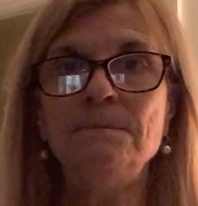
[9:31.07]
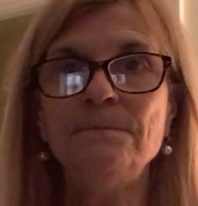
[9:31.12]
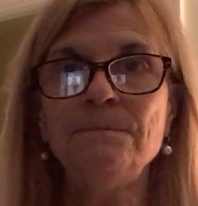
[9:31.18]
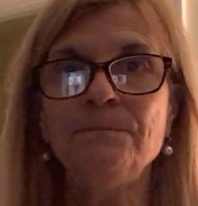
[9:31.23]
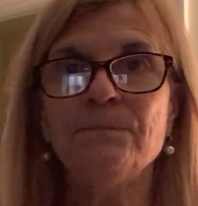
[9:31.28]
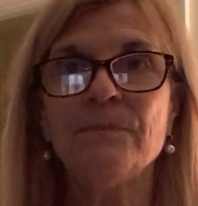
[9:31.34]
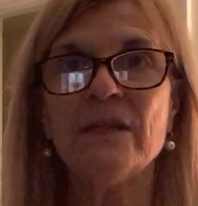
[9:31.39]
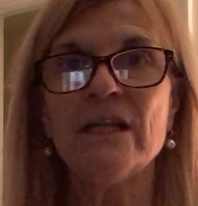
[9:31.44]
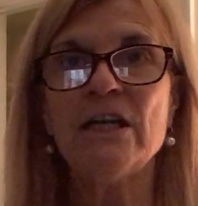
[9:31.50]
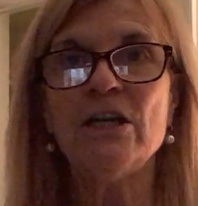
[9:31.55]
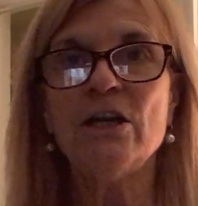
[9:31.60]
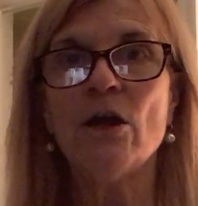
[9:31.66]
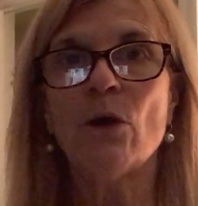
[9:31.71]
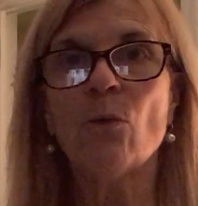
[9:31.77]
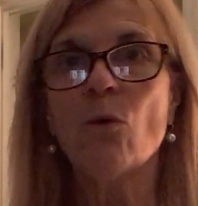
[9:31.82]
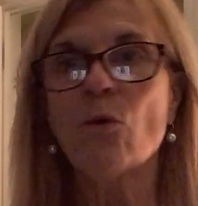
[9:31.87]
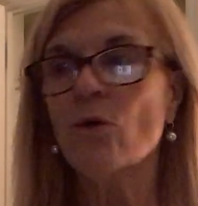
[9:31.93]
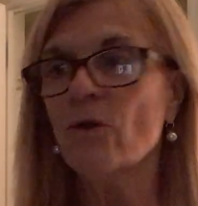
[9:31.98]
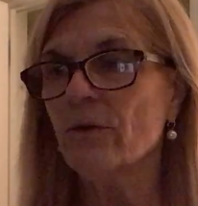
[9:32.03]
you know,
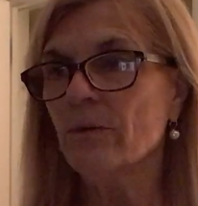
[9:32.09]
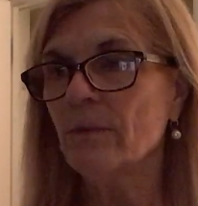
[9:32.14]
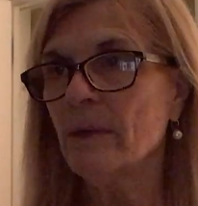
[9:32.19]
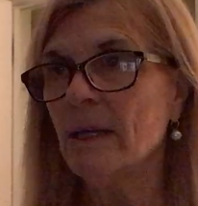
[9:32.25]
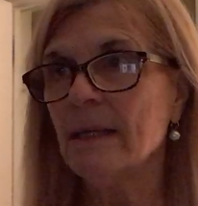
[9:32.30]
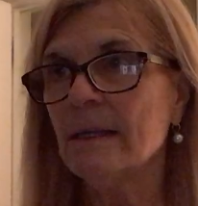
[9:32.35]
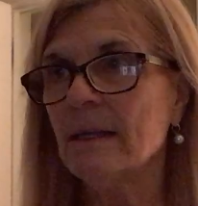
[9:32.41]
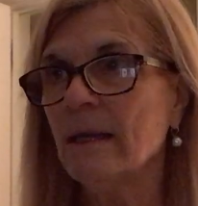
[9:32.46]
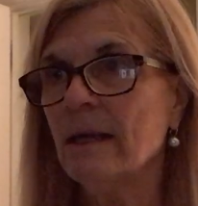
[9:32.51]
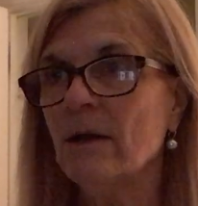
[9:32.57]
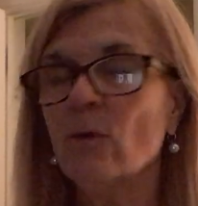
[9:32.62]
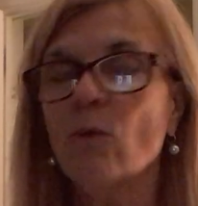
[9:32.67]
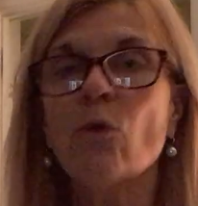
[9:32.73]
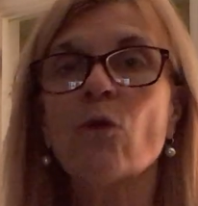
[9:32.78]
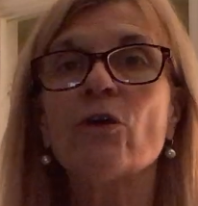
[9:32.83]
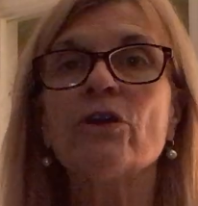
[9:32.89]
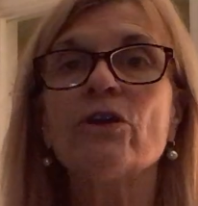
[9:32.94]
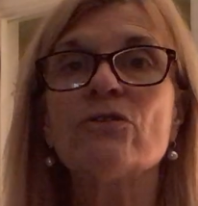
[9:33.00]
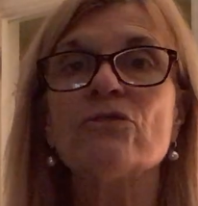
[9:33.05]
or
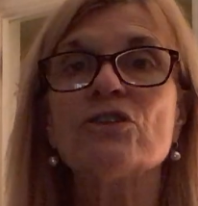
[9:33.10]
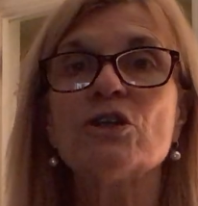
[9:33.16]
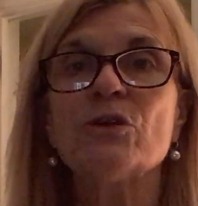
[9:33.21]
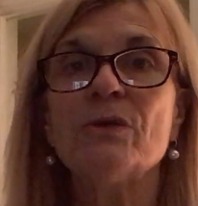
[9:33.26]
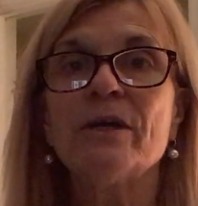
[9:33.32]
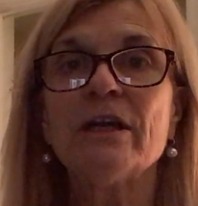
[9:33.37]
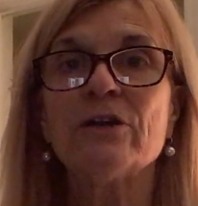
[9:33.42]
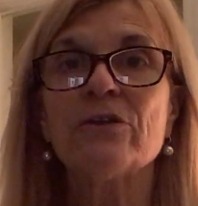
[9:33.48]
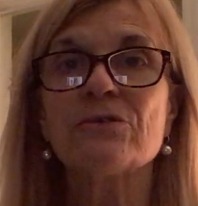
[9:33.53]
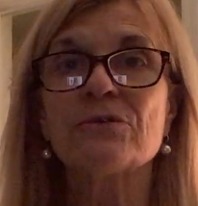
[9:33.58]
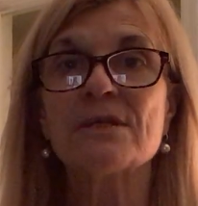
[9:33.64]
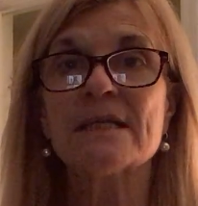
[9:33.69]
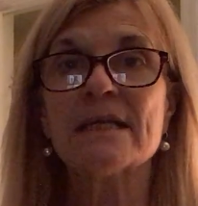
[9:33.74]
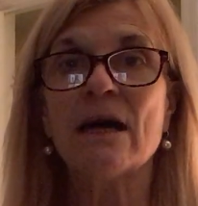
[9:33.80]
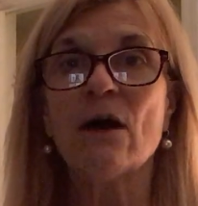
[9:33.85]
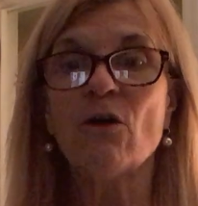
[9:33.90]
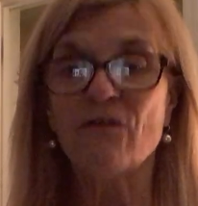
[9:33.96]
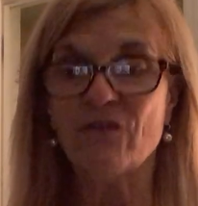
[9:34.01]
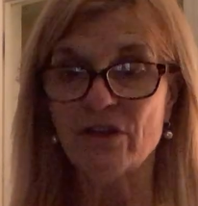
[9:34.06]
you're doing it
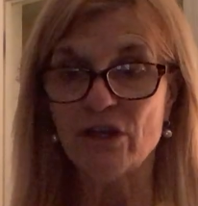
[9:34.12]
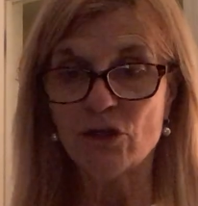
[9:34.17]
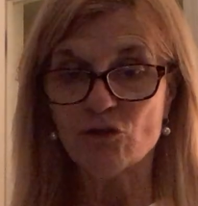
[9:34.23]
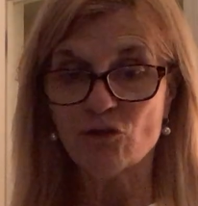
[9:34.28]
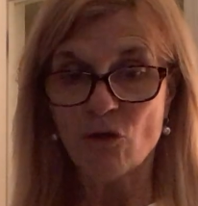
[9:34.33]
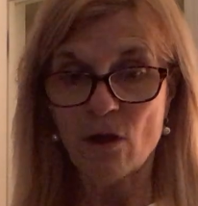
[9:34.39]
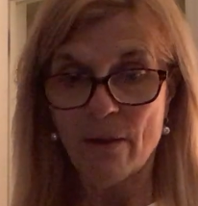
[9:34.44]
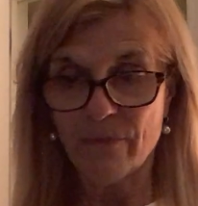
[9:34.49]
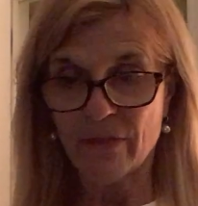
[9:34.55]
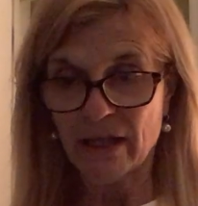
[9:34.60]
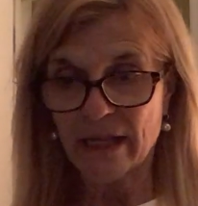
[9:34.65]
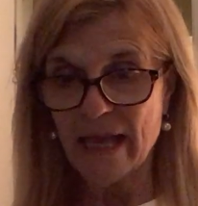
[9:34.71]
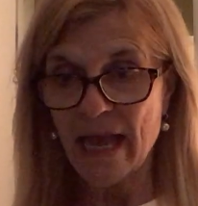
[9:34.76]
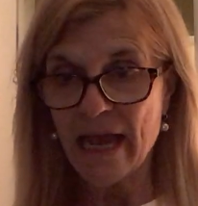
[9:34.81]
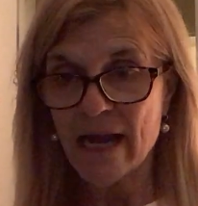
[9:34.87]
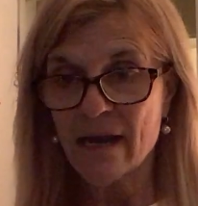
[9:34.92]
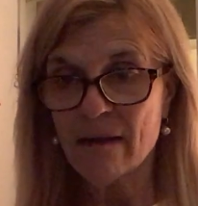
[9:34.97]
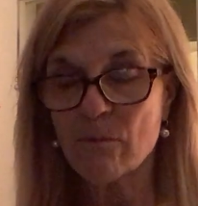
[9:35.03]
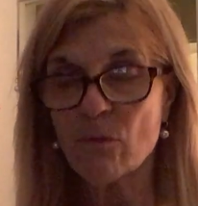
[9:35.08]
yourself and you drop the
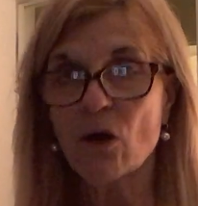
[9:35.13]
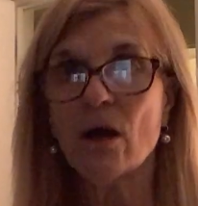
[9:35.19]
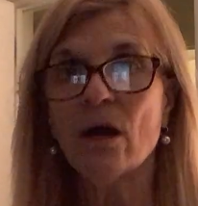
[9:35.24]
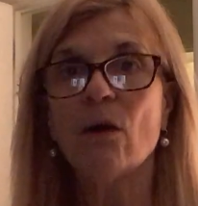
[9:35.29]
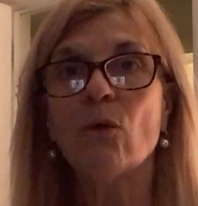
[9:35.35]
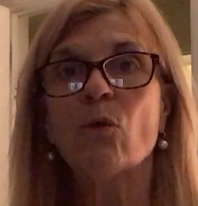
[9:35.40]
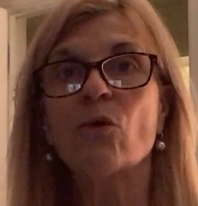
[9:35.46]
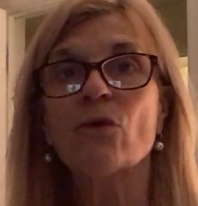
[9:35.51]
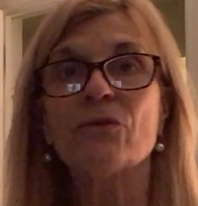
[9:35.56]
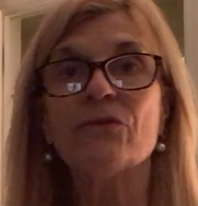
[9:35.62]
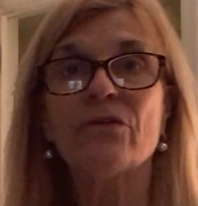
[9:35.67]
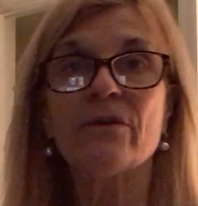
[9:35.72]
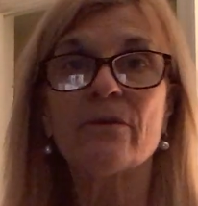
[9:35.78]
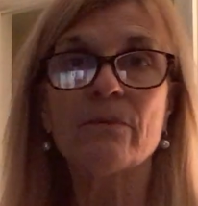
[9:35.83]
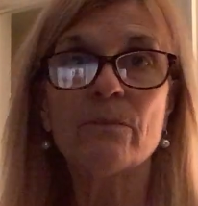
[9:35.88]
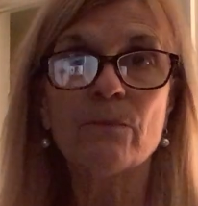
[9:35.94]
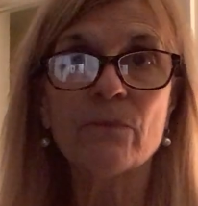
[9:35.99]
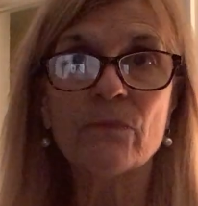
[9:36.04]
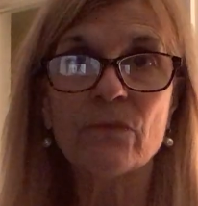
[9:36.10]
camera, or
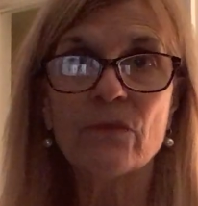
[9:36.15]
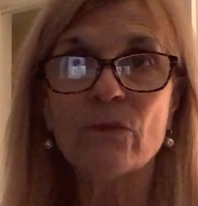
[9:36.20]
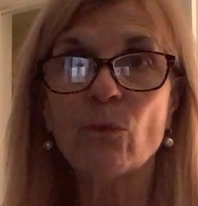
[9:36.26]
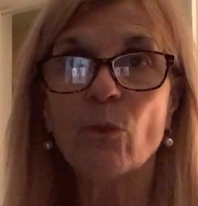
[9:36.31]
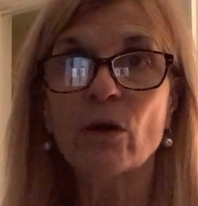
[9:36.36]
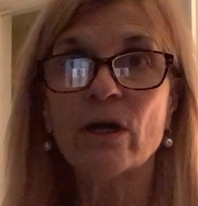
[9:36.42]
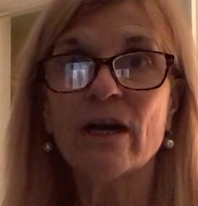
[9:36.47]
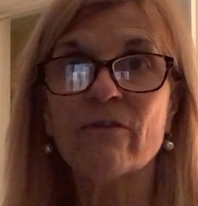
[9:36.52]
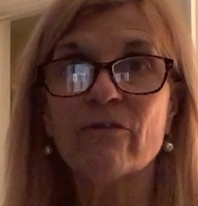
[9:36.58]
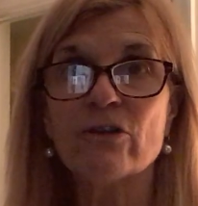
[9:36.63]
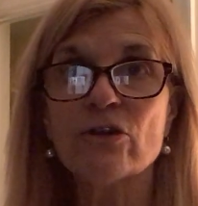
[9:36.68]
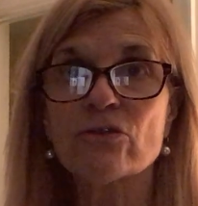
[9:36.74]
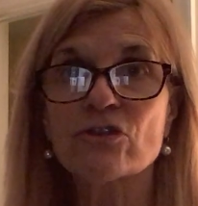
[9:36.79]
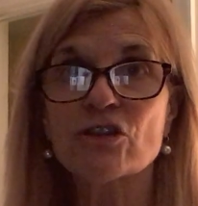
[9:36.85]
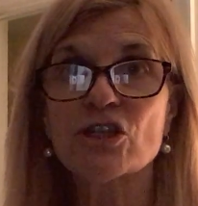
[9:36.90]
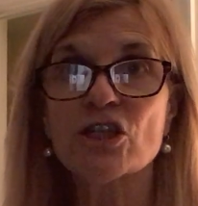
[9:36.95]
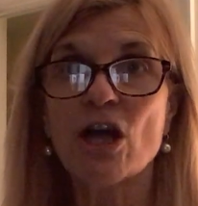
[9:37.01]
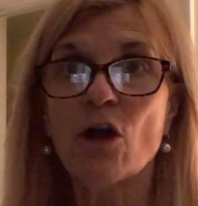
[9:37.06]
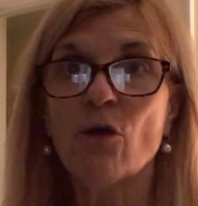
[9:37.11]
whatever you're
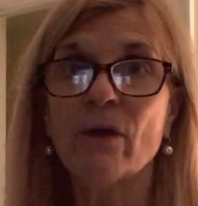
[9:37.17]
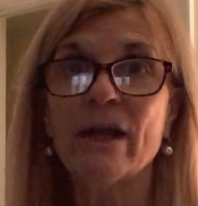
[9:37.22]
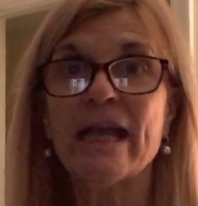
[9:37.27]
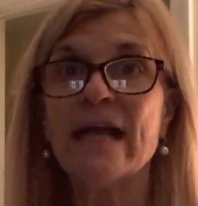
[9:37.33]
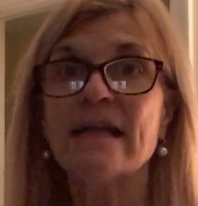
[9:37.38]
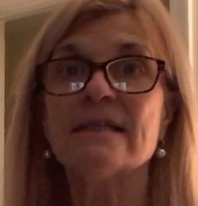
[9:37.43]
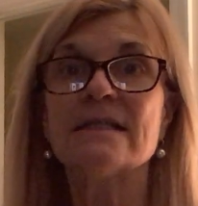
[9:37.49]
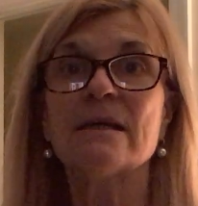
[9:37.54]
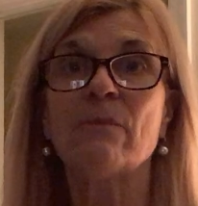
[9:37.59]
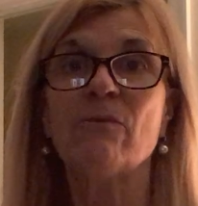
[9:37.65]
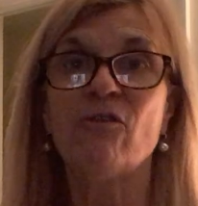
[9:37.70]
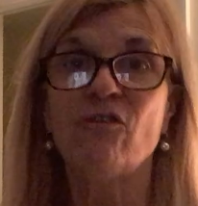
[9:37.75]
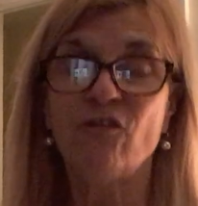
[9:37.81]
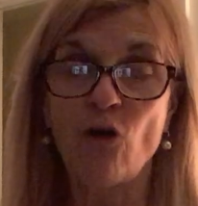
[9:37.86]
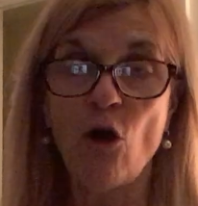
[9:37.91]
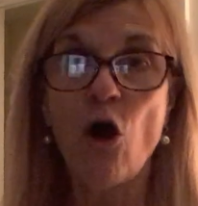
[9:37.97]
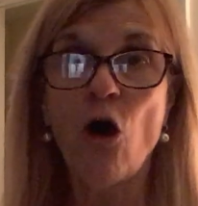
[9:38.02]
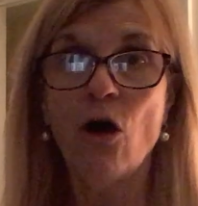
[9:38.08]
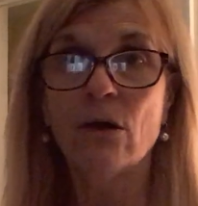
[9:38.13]
showing ends up
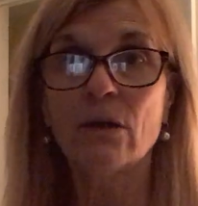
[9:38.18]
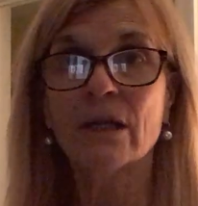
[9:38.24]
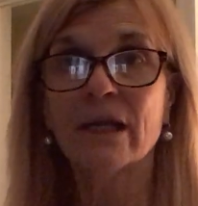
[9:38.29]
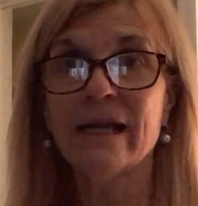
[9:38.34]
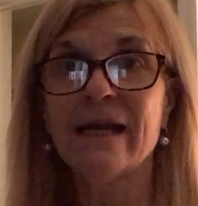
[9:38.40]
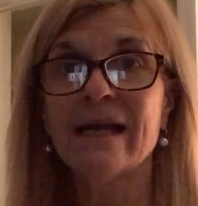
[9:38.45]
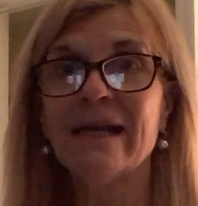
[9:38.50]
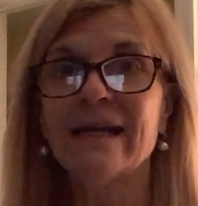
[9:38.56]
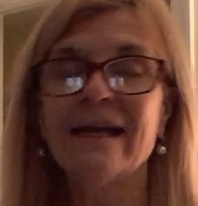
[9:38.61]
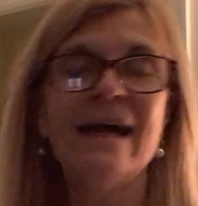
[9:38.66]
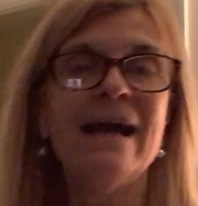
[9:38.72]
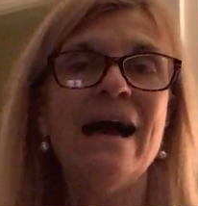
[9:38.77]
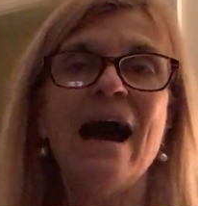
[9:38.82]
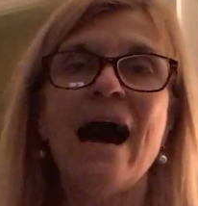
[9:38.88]
falling.